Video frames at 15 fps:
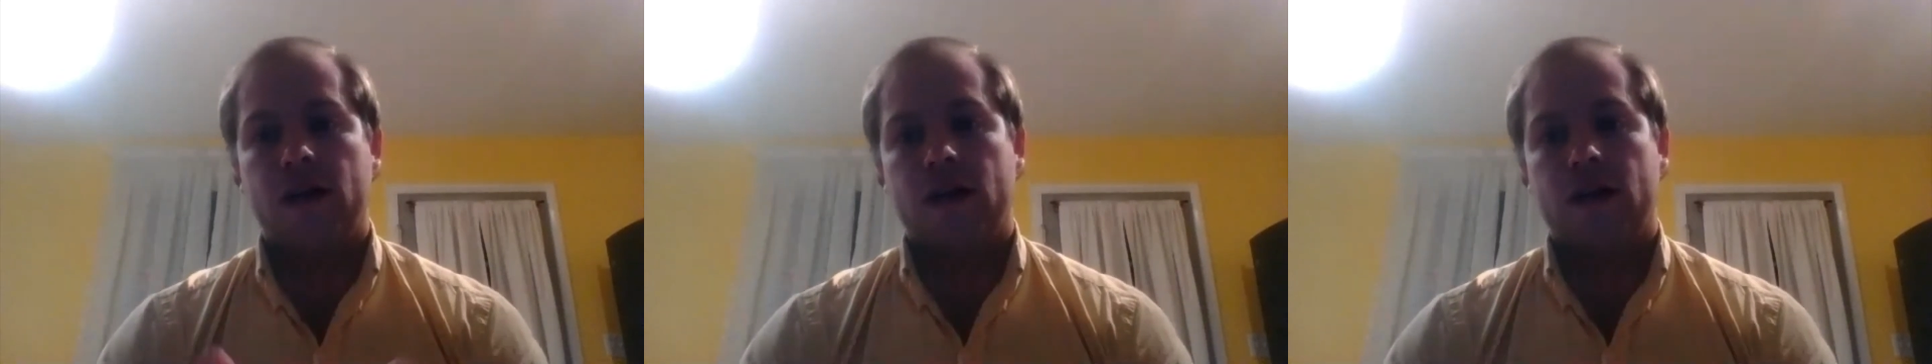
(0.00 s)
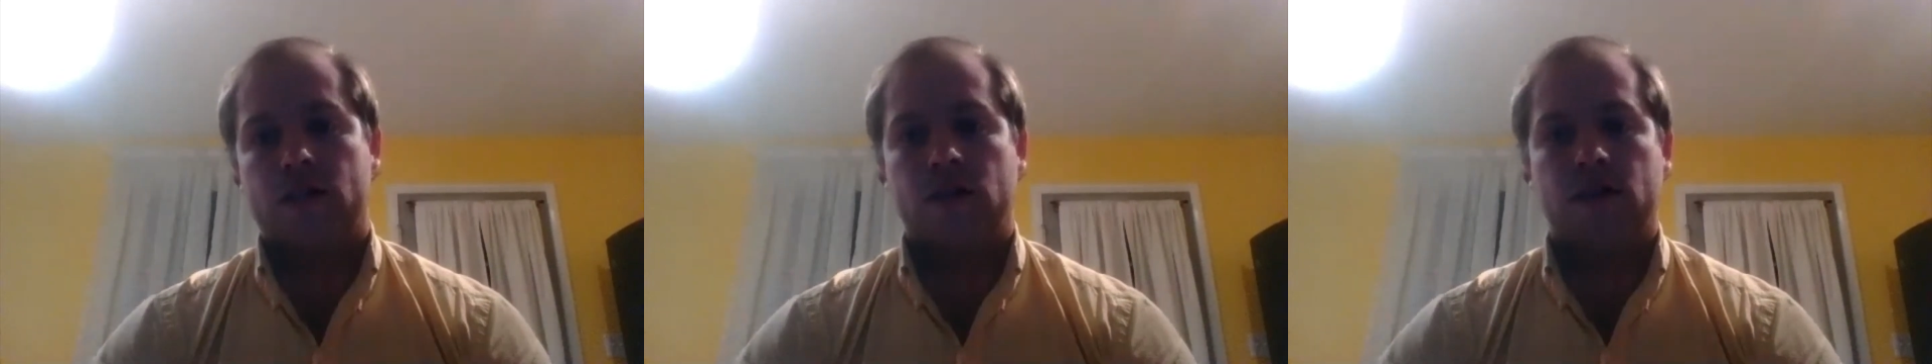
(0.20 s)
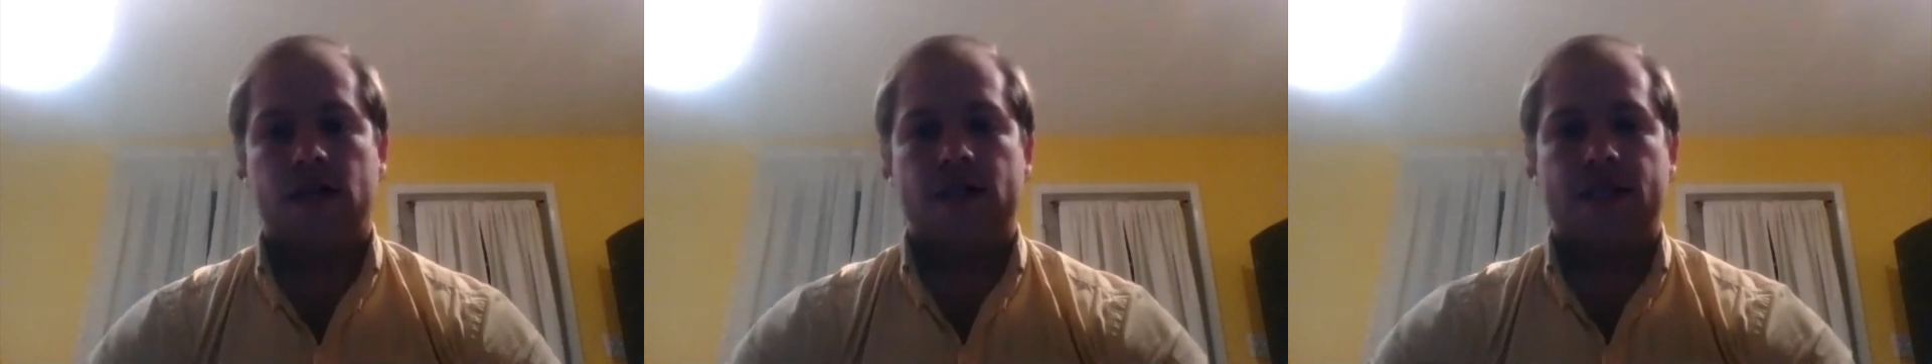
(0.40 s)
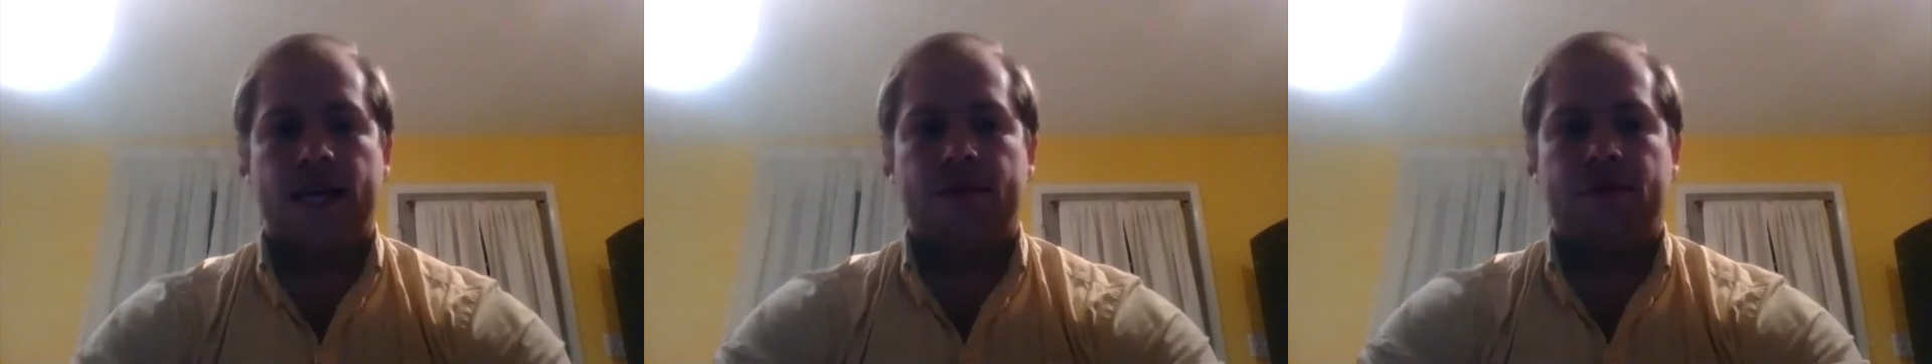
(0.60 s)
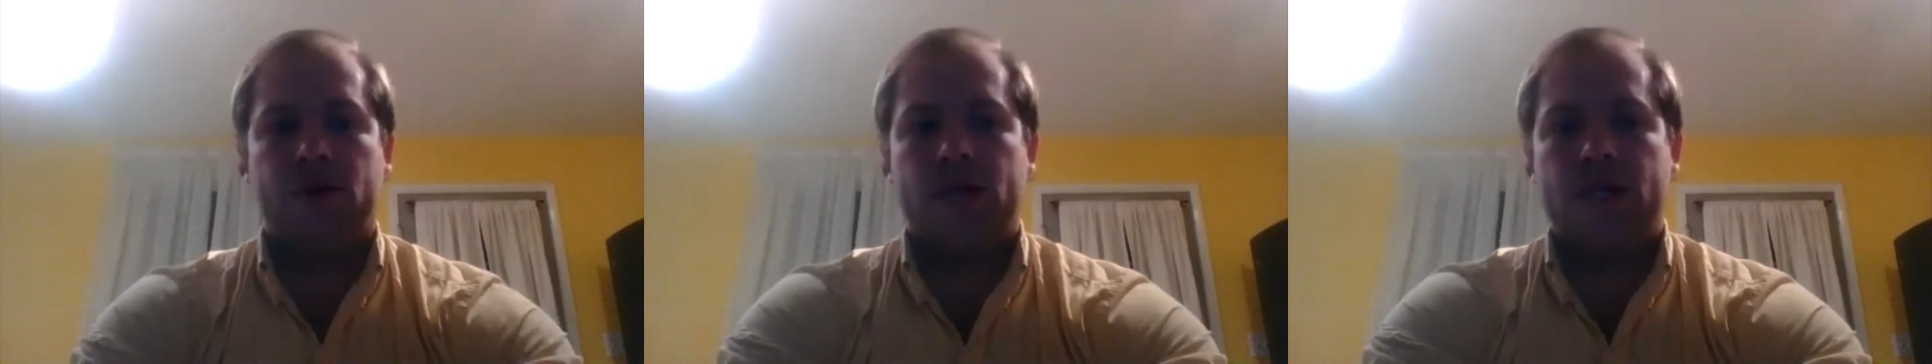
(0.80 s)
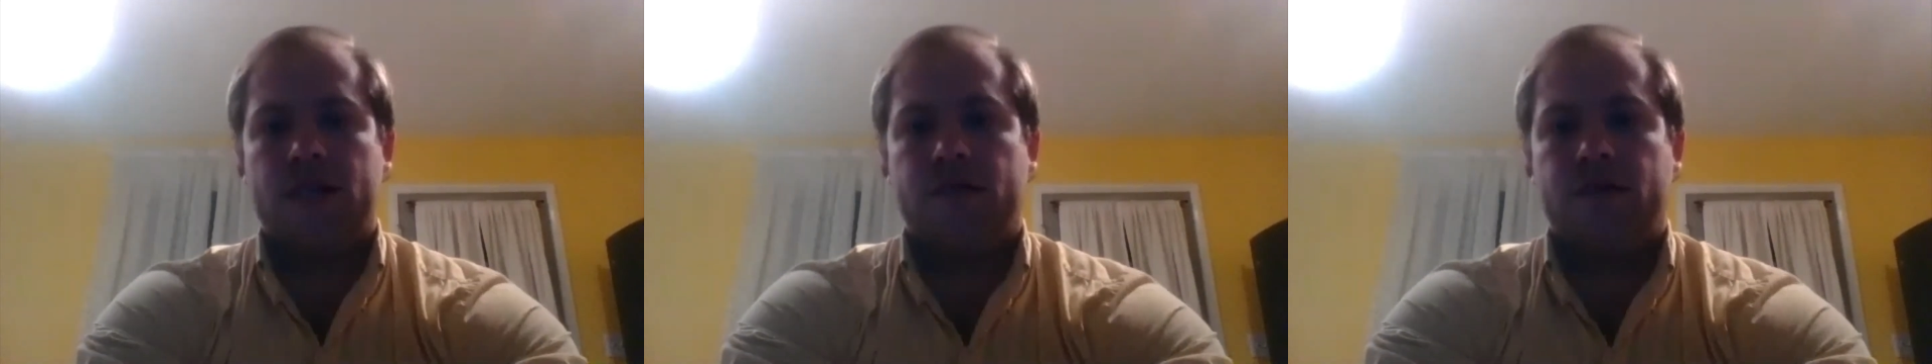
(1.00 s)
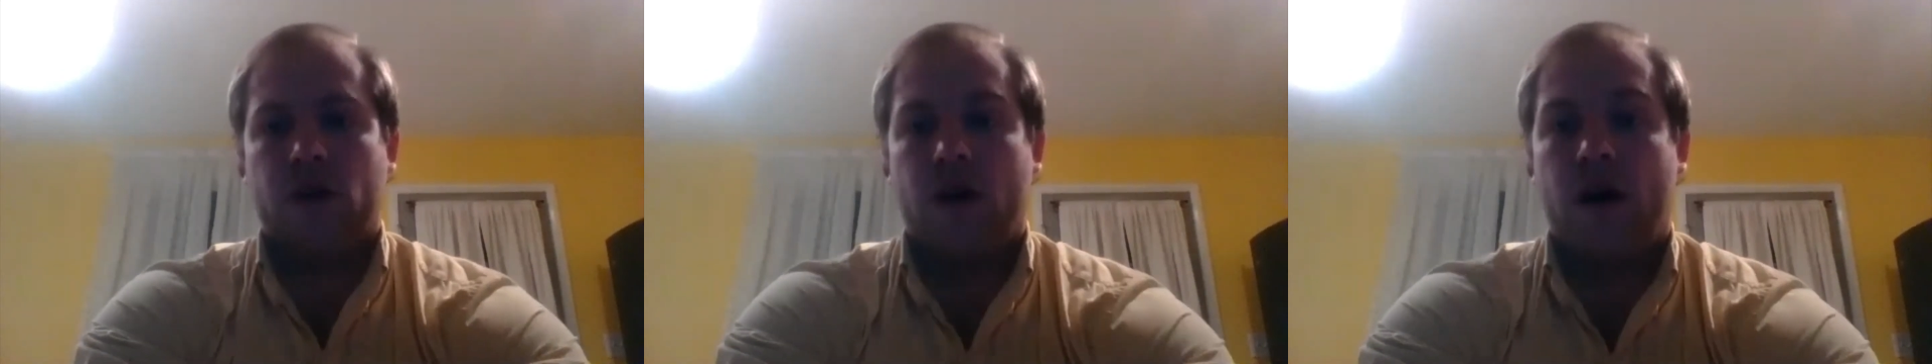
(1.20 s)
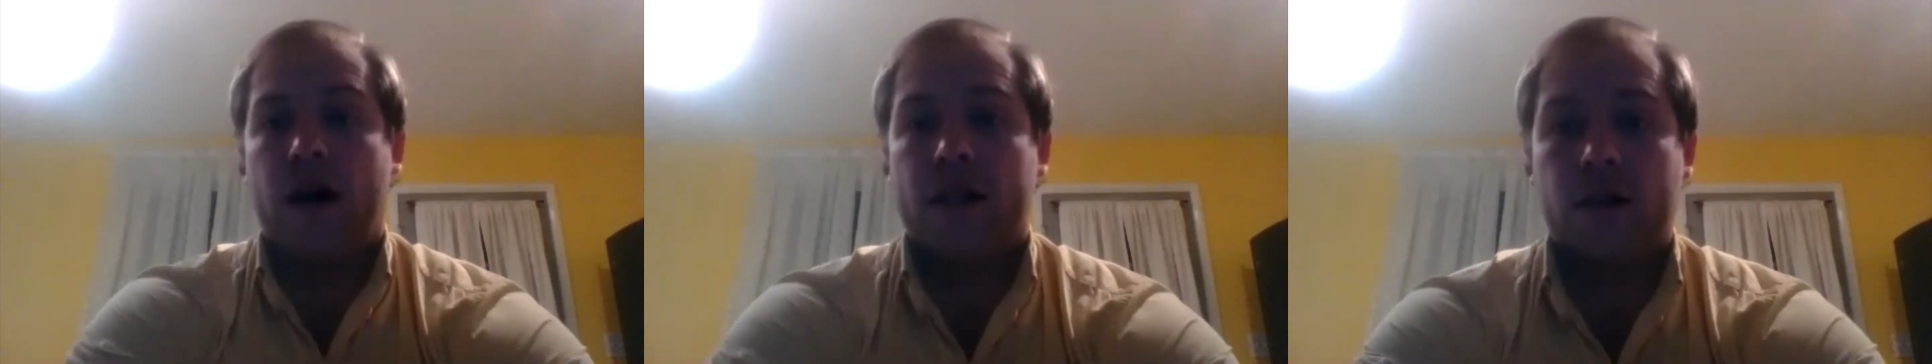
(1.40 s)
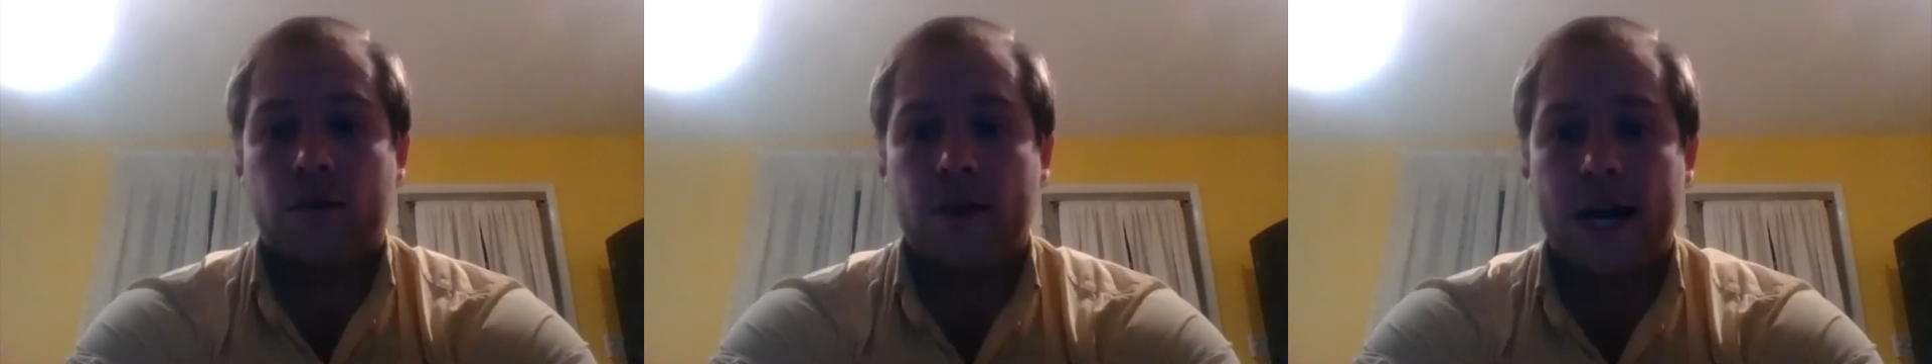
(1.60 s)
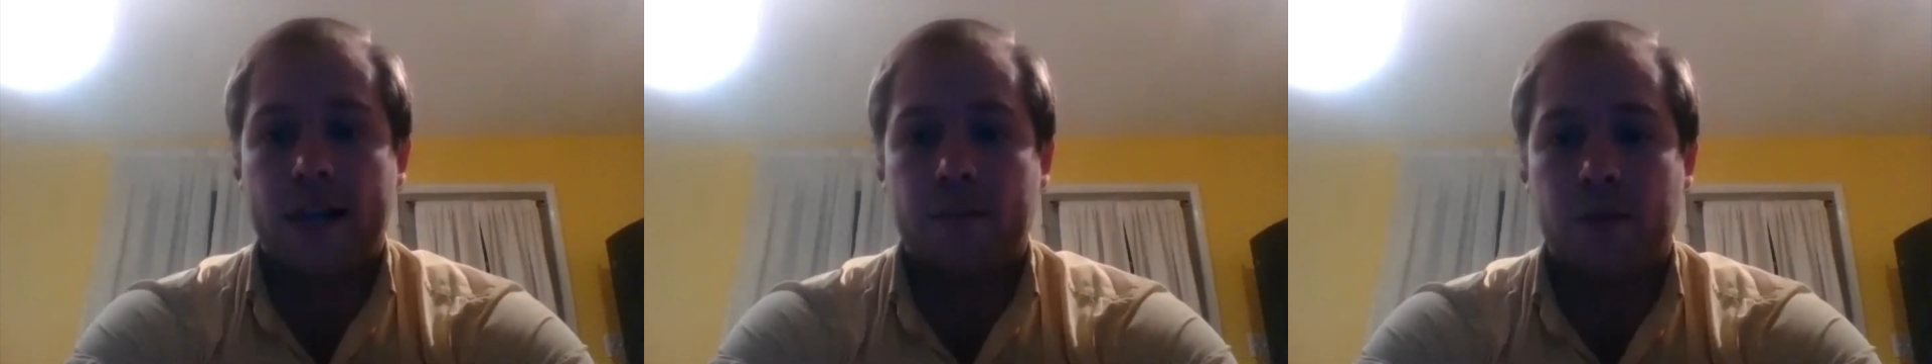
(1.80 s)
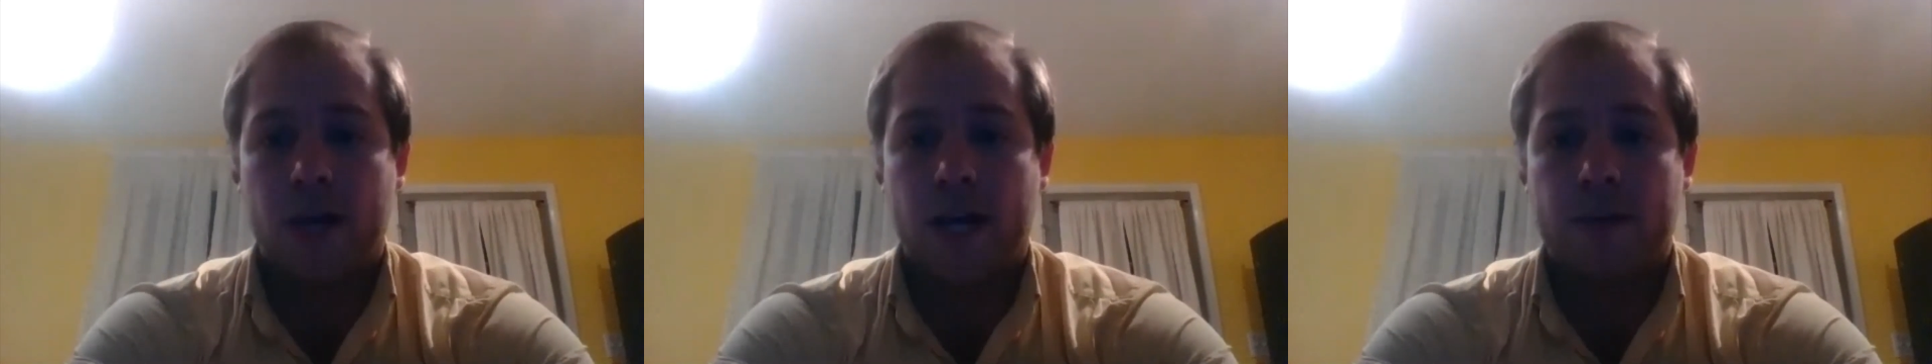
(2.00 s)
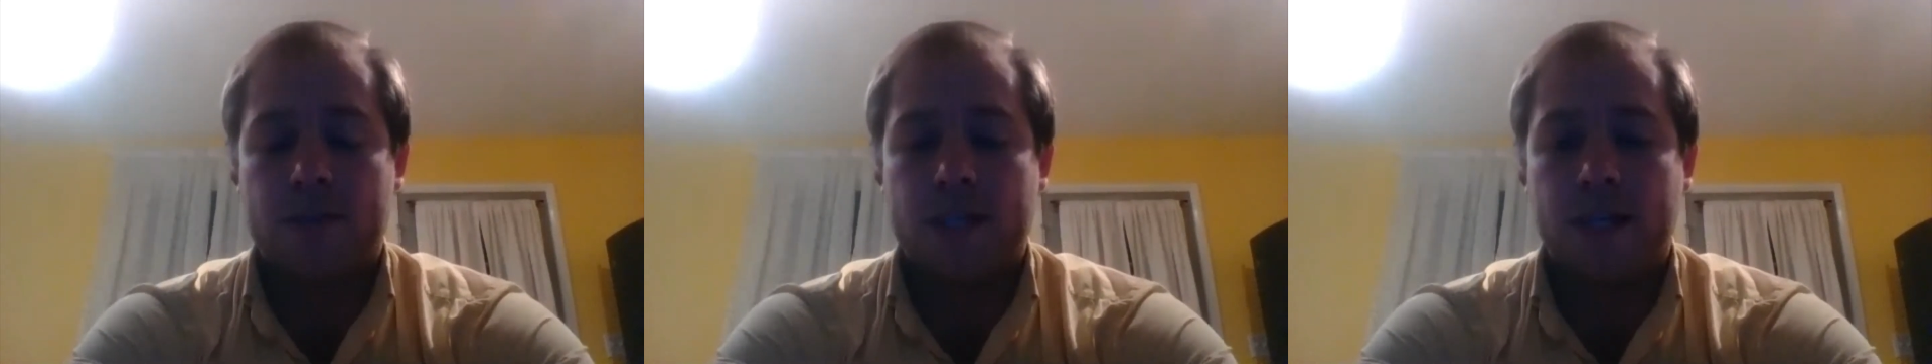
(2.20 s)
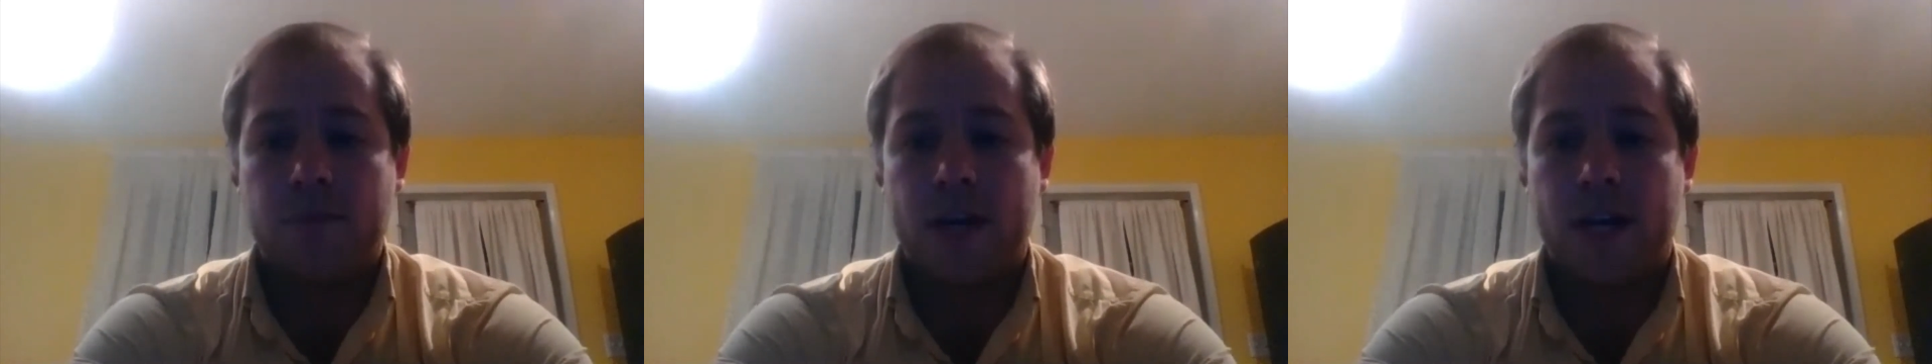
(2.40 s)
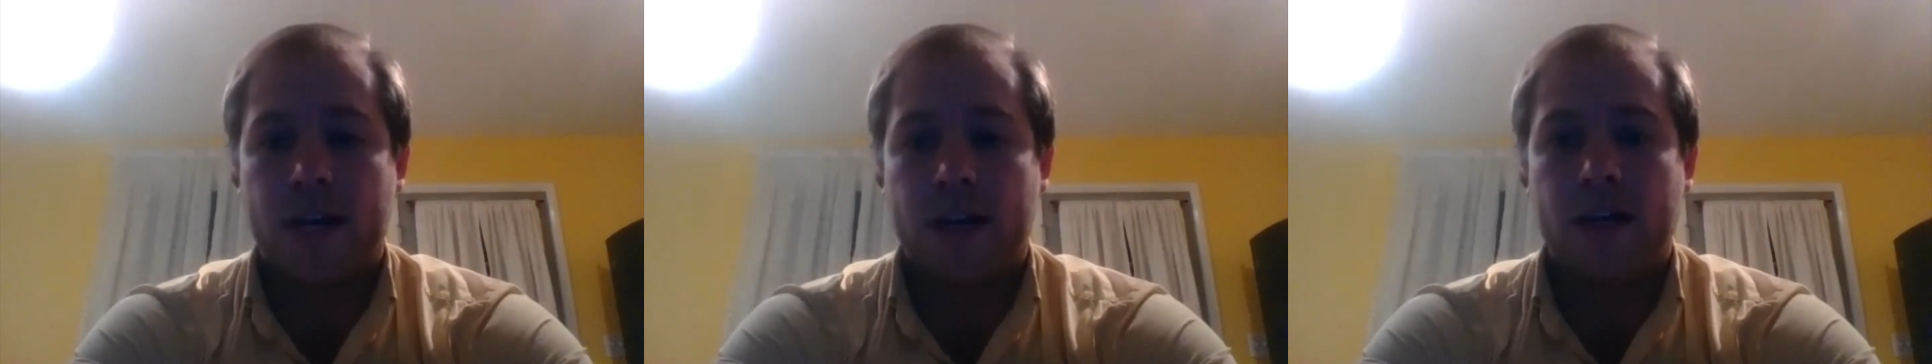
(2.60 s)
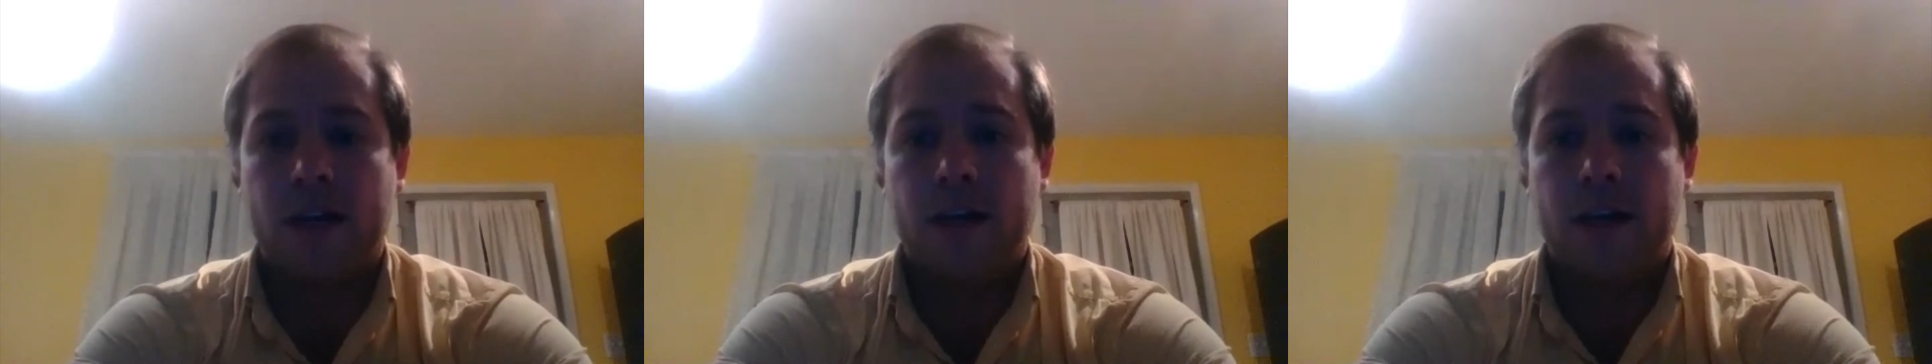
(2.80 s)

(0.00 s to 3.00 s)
So an example is if you're on the writing prompt subreddit,